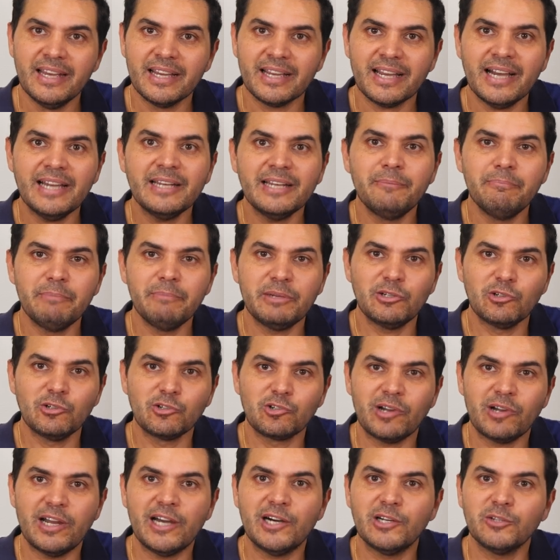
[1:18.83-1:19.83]
kind of middle
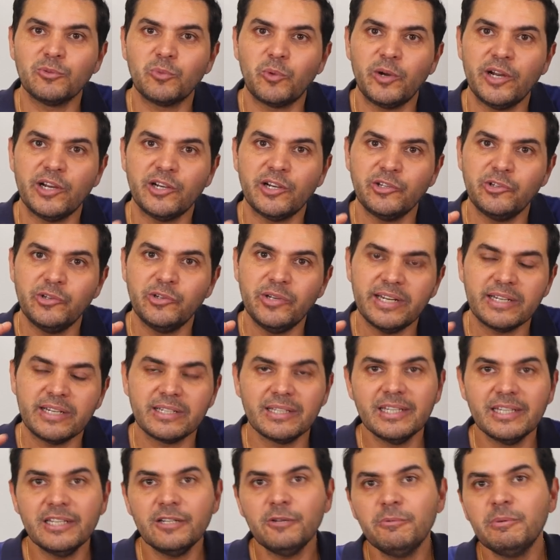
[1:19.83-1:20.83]
ground where you need a
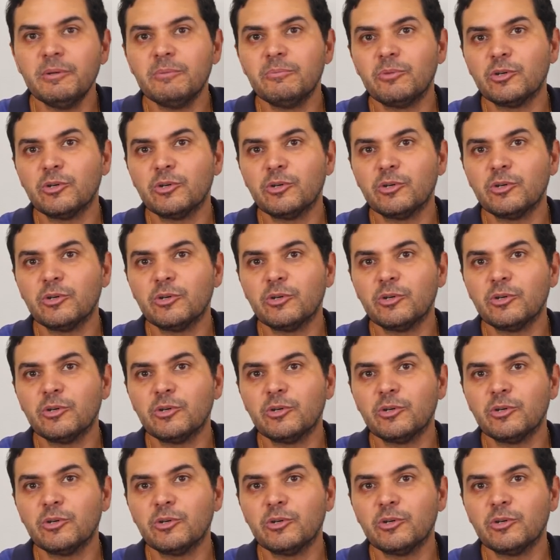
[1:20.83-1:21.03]
little bit